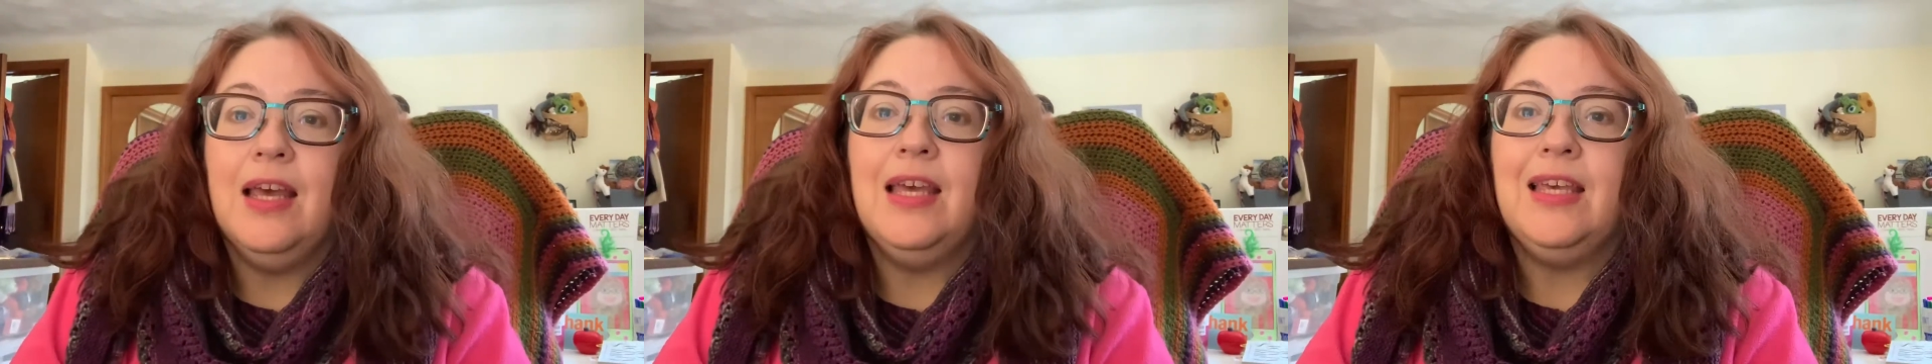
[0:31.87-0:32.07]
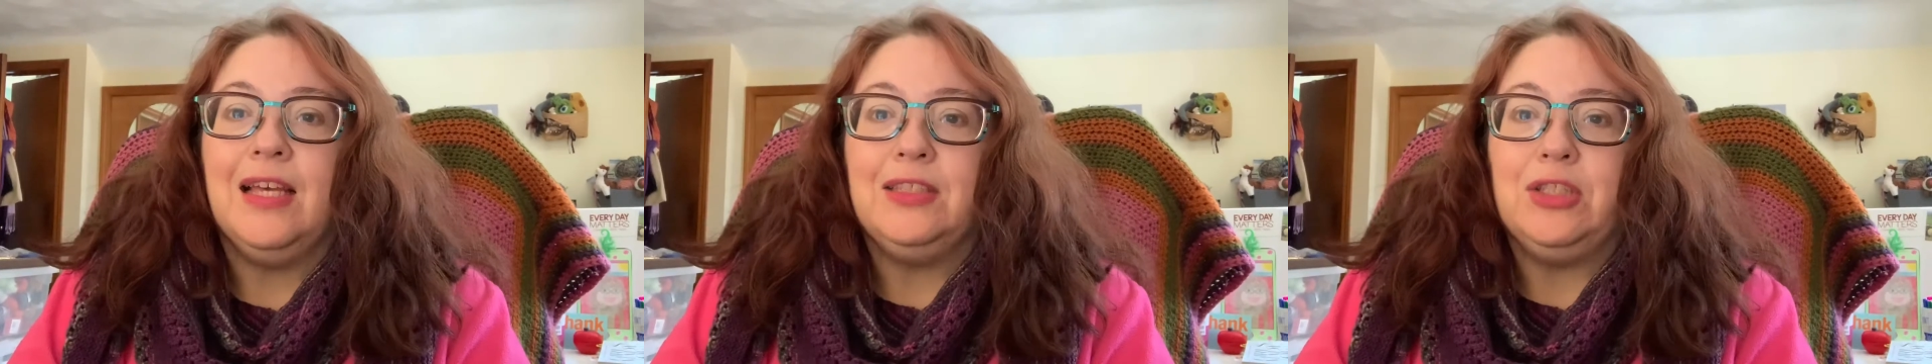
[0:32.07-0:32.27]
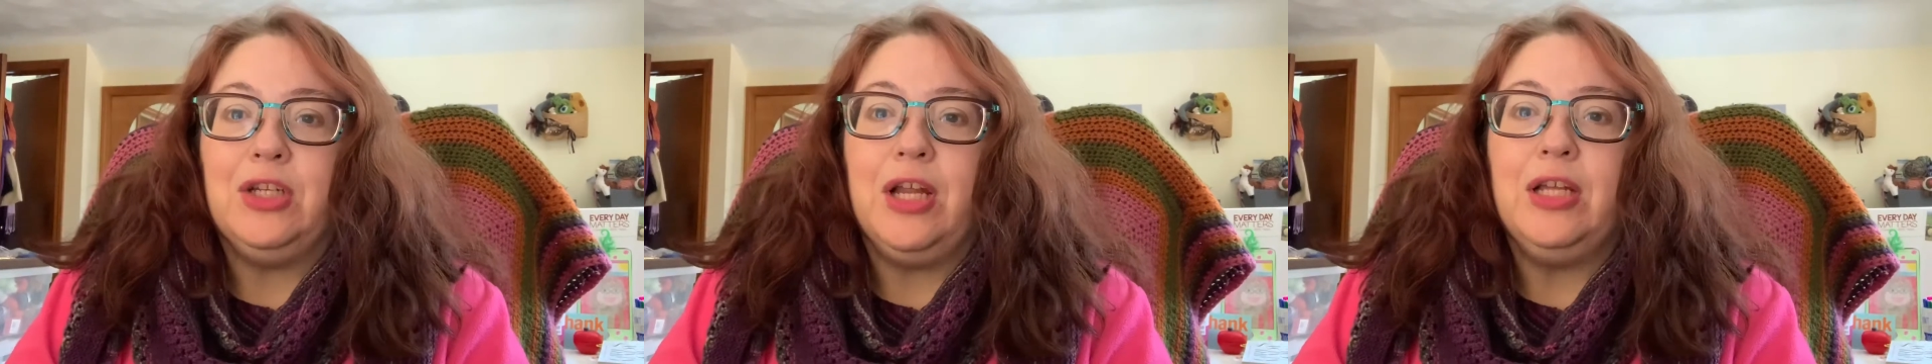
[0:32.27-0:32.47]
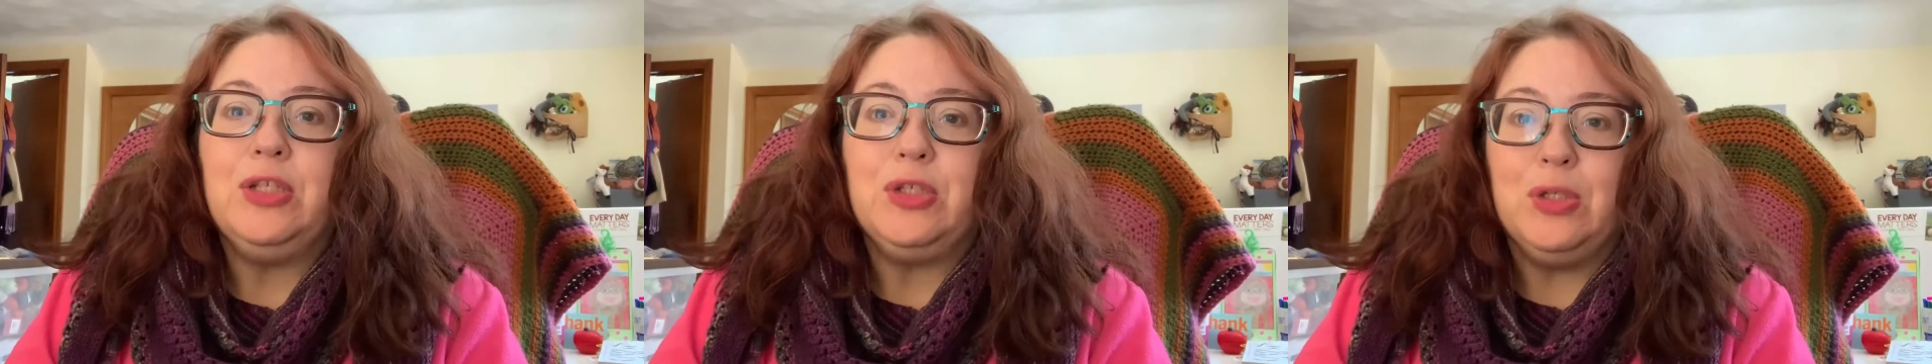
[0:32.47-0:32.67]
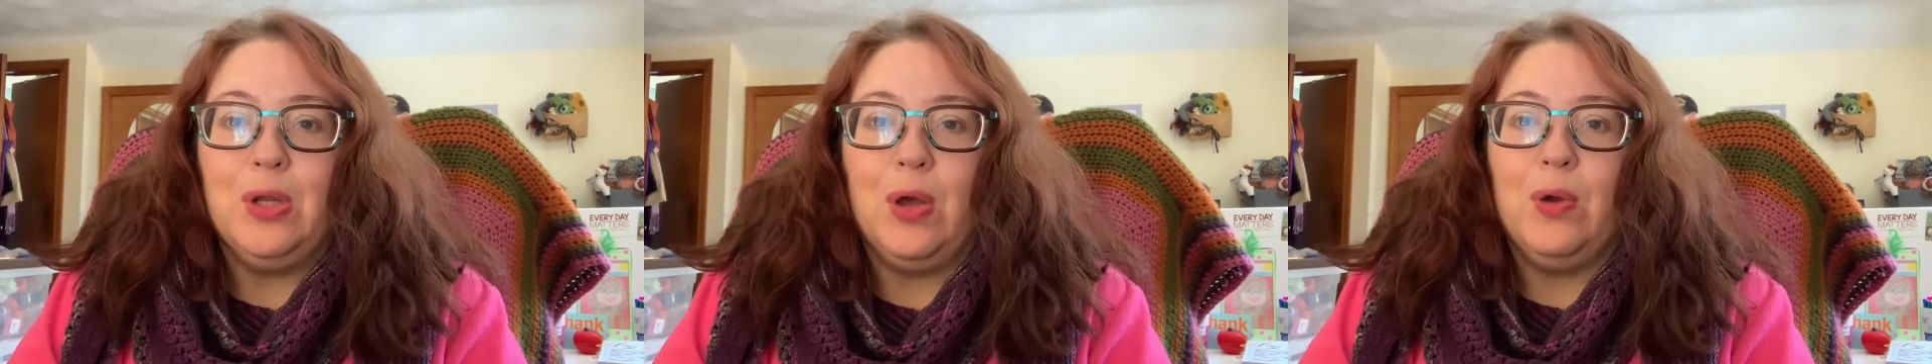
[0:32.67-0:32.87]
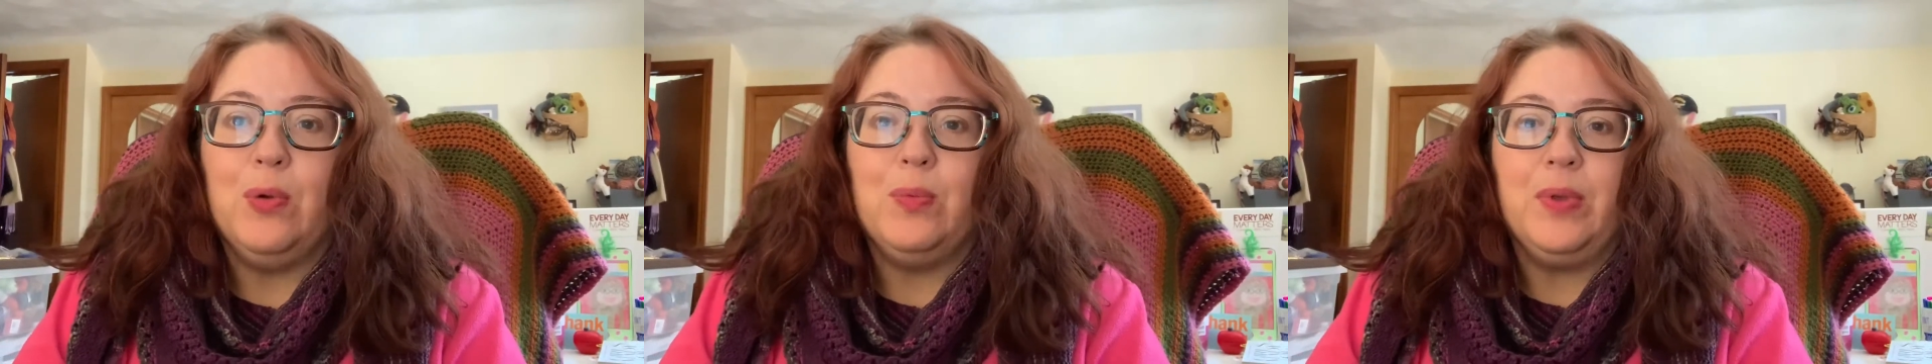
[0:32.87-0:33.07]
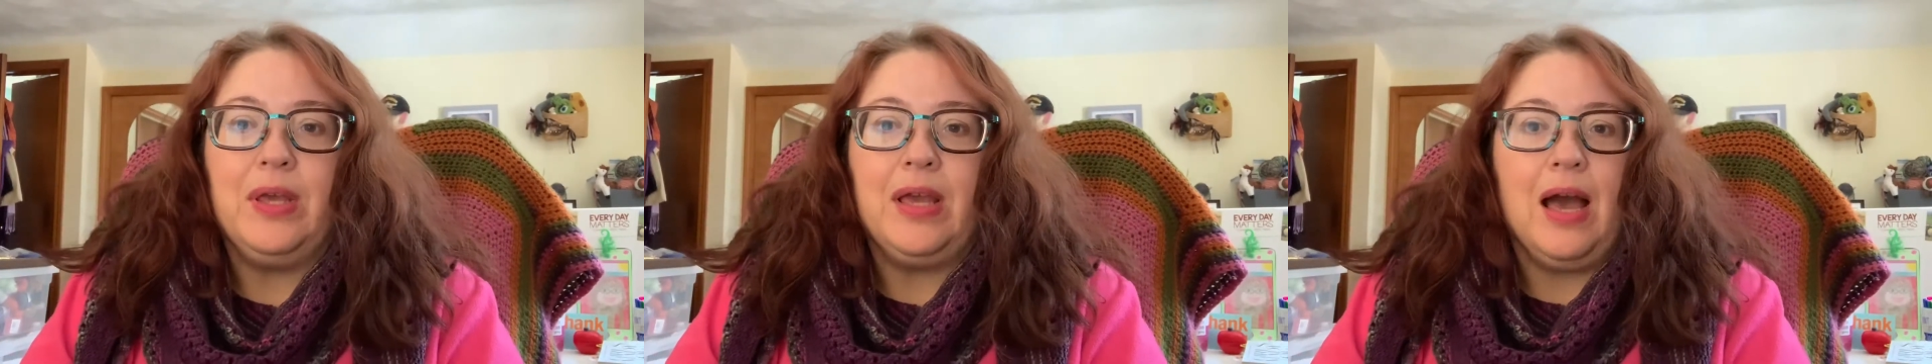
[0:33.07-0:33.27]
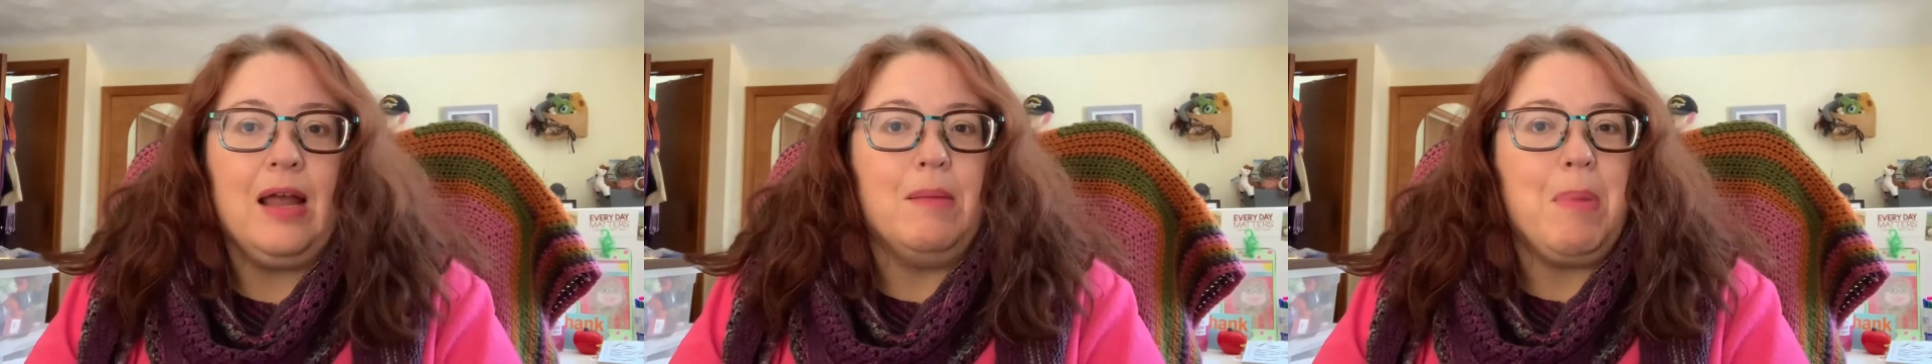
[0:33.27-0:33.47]
Yesterday it snowed. We
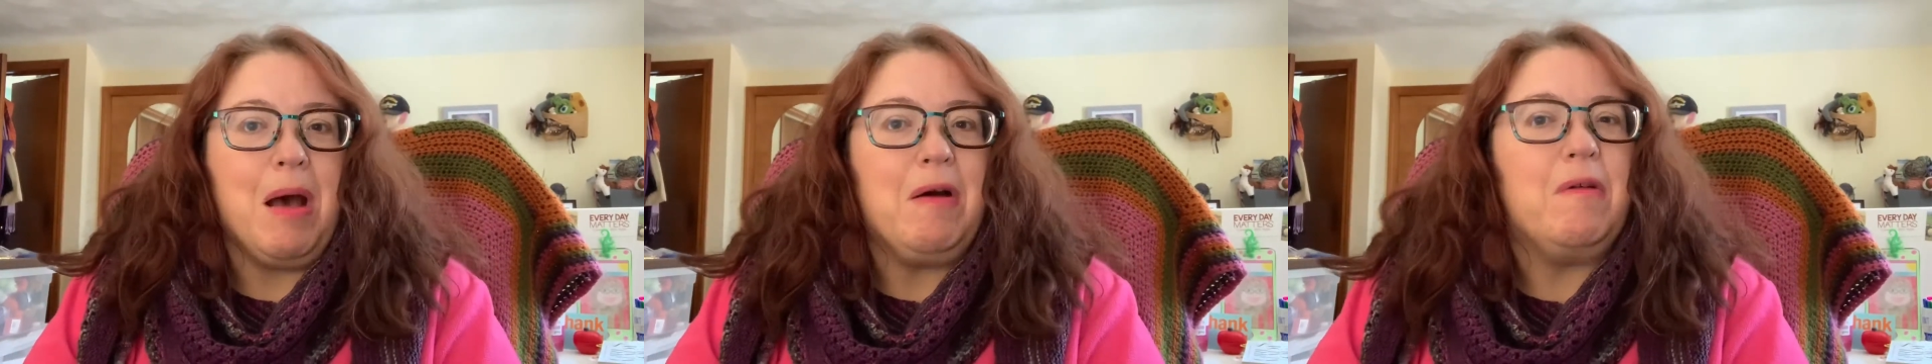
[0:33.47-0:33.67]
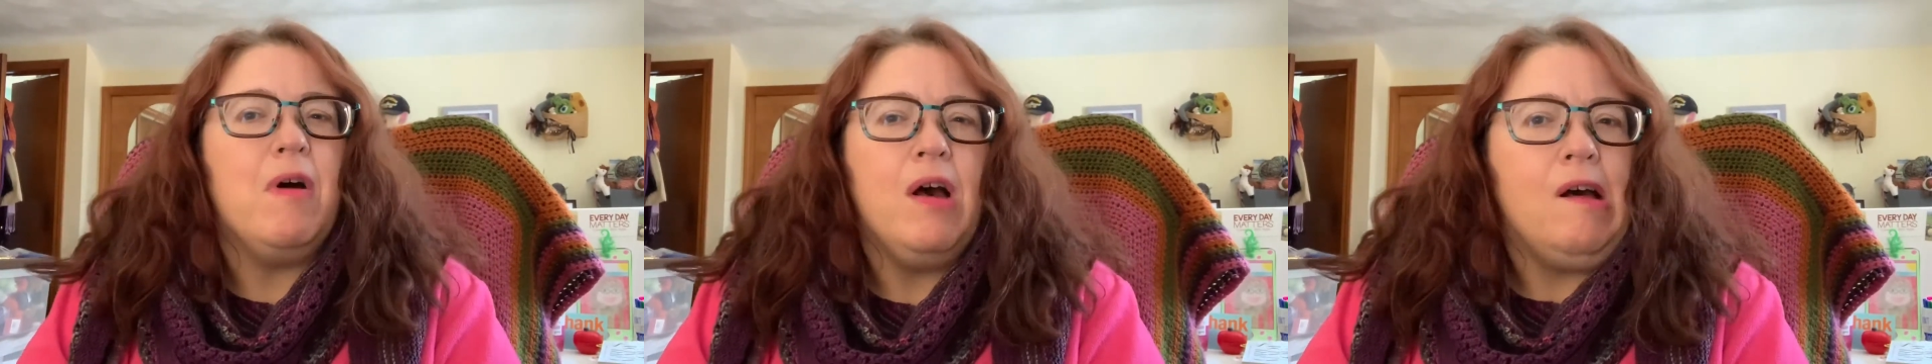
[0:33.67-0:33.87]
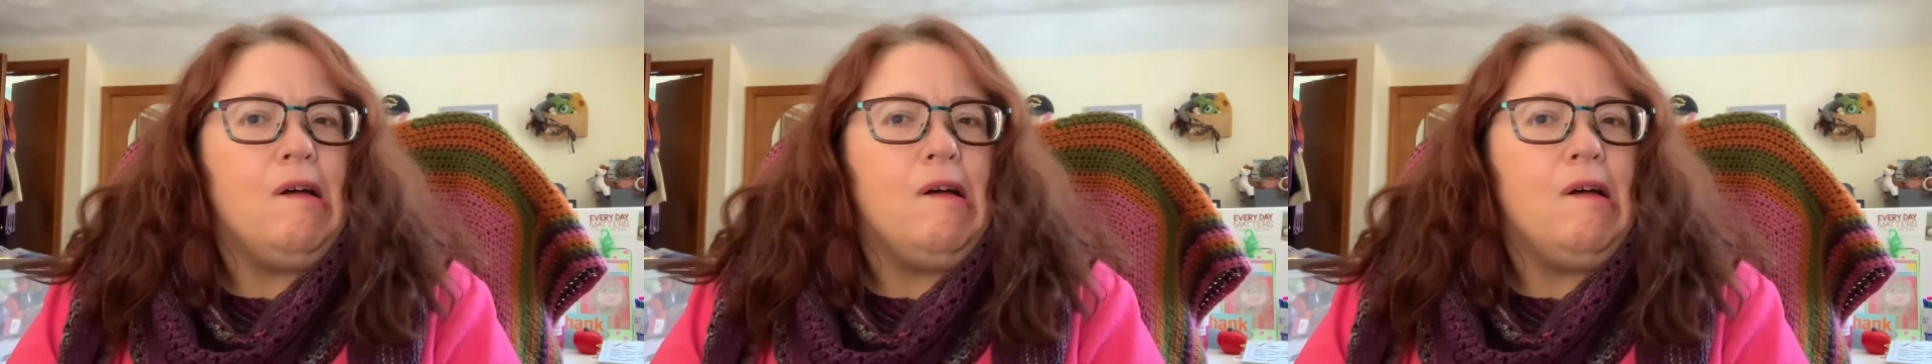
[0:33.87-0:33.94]
got about